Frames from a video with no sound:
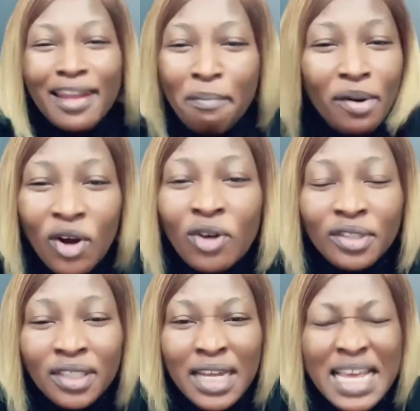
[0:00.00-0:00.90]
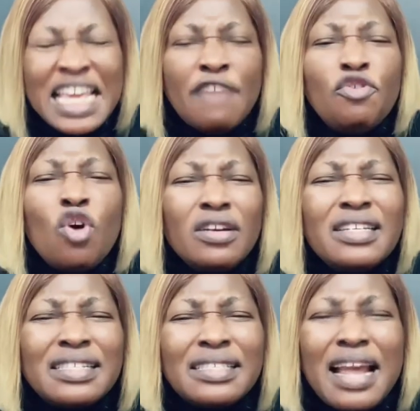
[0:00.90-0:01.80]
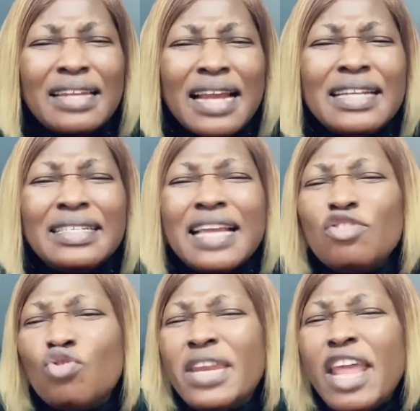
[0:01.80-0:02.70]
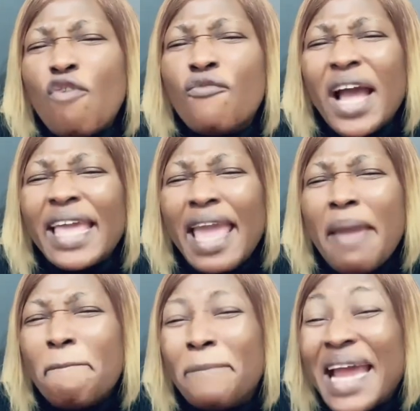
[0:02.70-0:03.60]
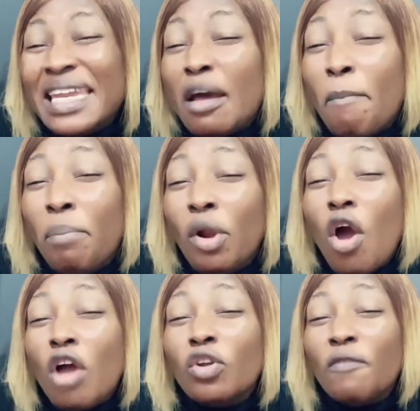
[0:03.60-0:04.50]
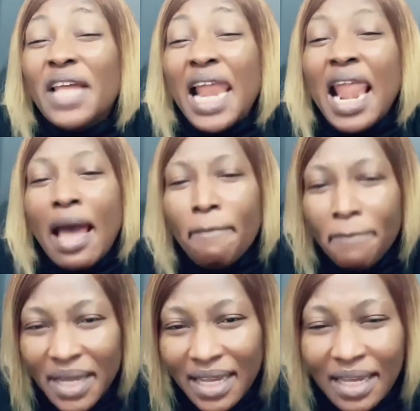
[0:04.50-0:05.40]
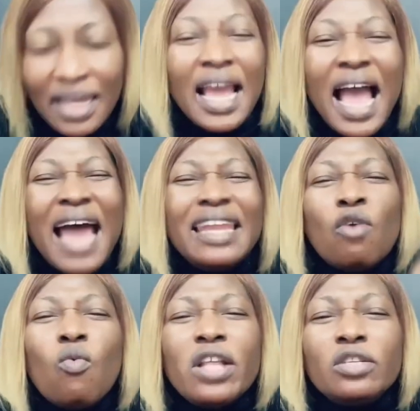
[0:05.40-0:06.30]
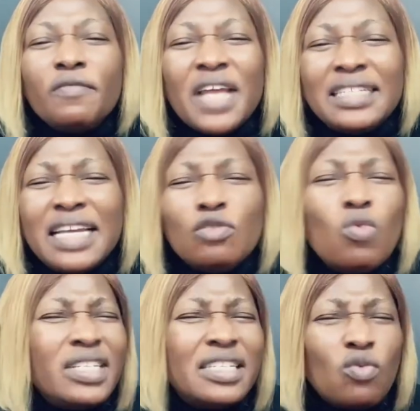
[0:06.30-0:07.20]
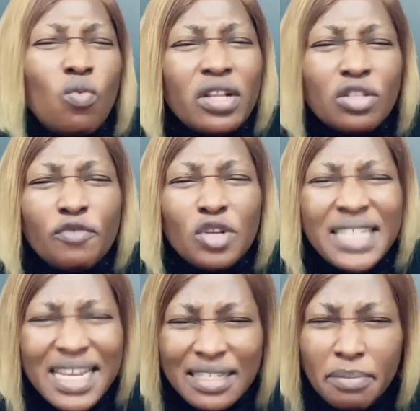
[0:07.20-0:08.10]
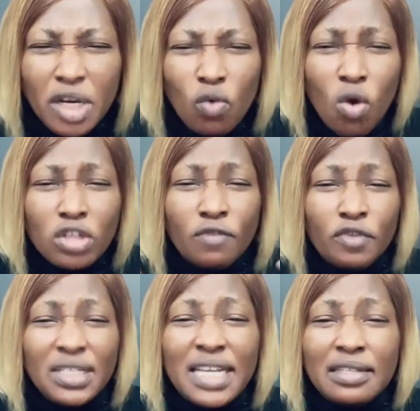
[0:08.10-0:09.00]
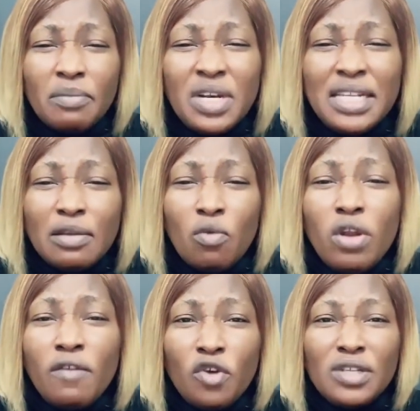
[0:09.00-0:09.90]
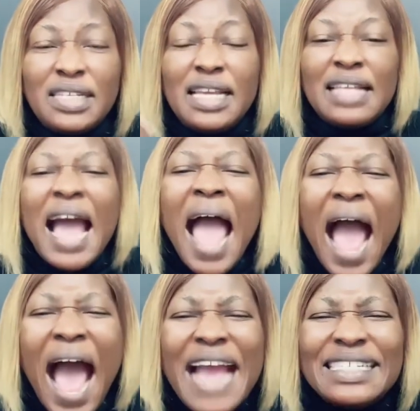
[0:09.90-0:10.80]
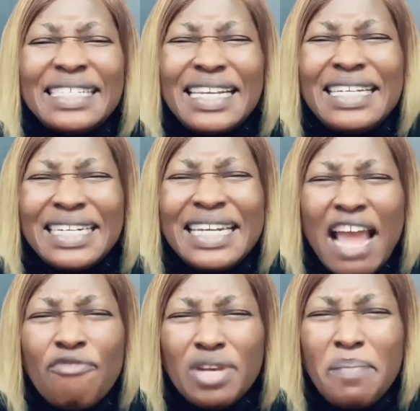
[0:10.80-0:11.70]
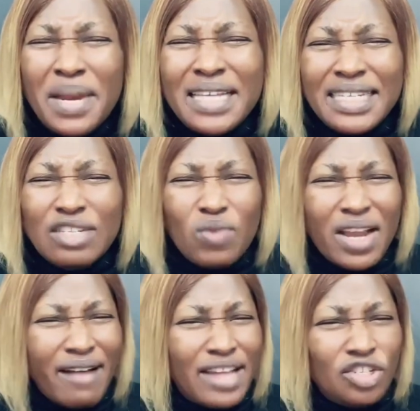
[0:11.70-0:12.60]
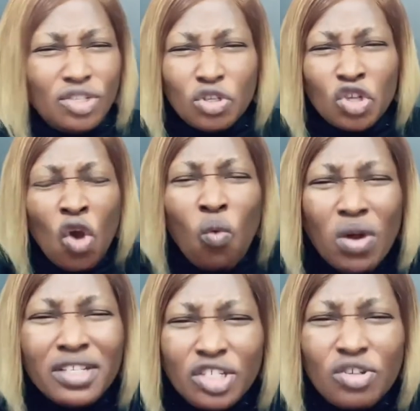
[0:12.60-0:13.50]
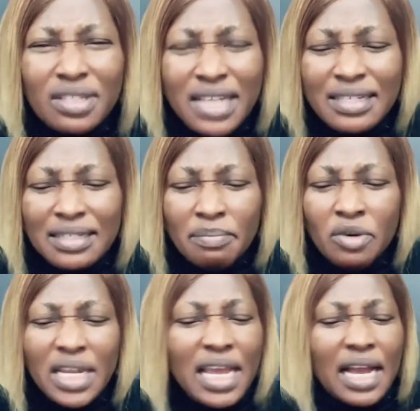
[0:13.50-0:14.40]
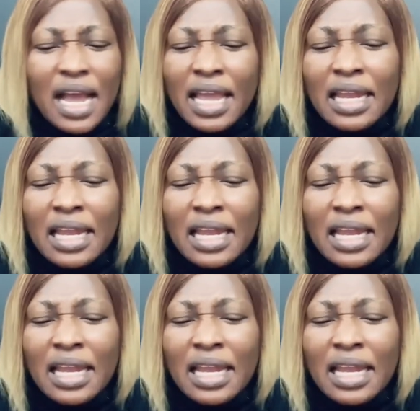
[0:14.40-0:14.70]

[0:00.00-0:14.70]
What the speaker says: by the blood. If you understand that, he said they overcame by the blood of the Lamb and the words of their testimony. What is the words of your testimony? The words of your testimony is the word of God says that I sit in heavenly places with Christ Jesus. What is your testimony?